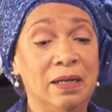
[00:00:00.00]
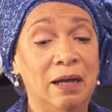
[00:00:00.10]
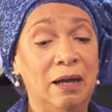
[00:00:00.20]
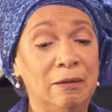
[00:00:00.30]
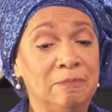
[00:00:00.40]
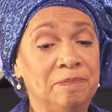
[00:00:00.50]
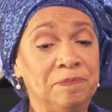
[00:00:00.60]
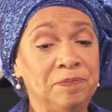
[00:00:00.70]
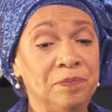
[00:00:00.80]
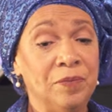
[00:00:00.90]
Um,
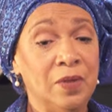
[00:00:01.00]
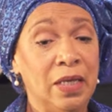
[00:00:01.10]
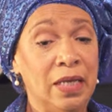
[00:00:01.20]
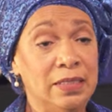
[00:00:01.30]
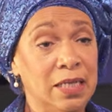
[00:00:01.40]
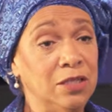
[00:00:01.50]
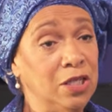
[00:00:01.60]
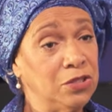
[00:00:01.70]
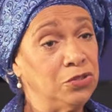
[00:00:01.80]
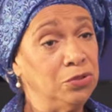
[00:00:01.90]
he did
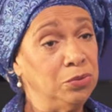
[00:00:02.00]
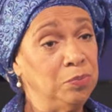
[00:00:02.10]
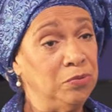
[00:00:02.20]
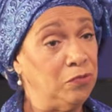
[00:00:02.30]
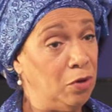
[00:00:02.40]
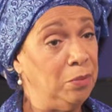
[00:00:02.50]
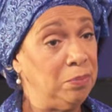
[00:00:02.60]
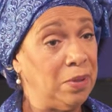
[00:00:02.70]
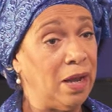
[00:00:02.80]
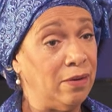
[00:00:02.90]
get to perform
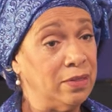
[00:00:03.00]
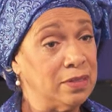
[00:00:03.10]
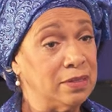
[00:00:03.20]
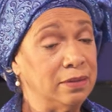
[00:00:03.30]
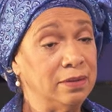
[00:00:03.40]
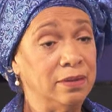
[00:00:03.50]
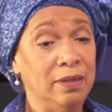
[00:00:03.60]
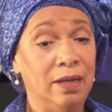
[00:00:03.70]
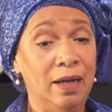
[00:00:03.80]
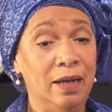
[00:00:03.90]
in Paris,
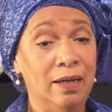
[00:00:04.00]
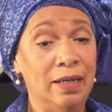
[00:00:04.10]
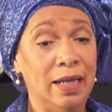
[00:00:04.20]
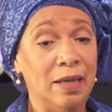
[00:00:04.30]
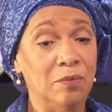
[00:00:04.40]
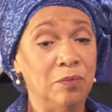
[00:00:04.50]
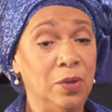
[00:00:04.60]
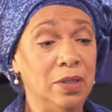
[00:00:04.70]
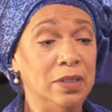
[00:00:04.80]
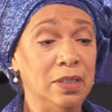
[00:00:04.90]
uh, and
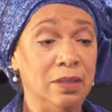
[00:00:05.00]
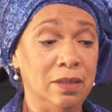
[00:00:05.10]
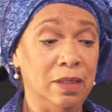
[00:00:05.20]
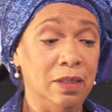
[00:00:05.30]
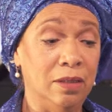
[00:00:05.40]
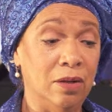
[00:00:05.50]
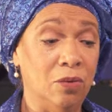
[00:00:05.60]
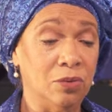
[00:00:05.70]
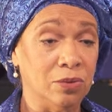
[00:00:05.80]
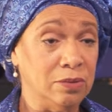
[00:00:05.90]
when the
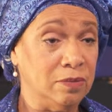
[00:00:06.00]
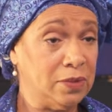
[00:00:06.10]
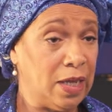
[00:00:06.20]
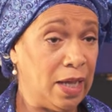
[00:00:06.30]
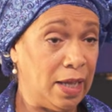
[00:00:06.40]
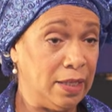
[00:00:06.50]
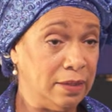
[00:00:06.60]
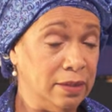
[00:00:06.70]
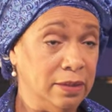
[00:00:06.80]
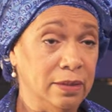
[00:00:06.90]
owner died,
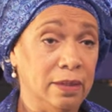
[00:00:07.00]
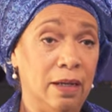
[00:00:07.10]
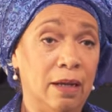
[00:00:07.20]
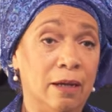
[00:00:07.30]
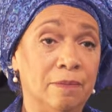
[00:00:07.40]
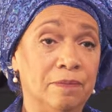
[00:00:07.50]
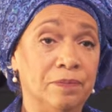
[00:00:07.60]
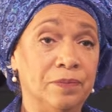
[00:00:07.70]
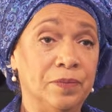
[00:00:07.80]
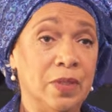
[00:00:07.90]
um,
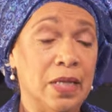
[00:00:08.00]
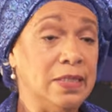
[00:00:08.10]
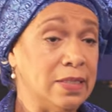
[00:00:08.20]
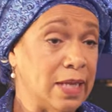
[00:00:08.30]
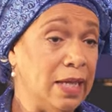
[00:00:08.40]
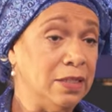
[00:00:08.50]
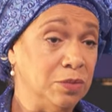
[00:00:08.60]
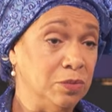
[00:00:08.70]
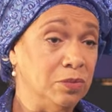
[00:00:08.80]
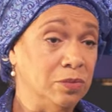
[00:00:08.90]
he
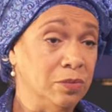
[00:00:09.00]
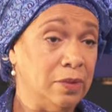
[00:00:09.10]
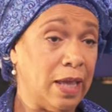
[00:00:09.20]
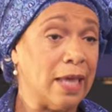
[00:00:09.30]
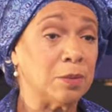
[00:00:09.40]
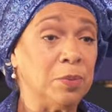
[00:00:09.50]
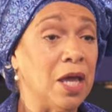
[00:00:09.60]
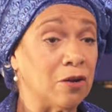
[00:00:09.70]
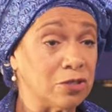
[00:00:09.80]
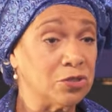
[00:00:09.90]
stayed at the
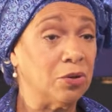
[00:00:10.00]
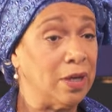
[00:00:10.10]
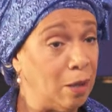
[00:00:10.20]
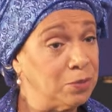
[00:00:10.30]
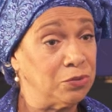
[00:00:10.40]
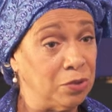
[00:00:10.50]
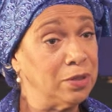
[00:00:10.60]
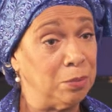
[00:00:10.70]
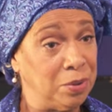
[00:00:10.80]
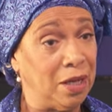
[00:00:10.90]
piano store and helped to
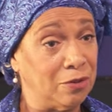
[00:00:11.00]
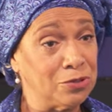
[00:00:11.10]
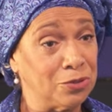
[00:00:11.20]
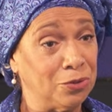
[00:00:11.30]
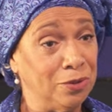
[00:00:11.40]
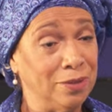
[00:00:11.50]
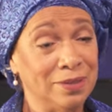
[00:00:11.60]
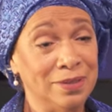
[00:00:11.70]
run the piano store.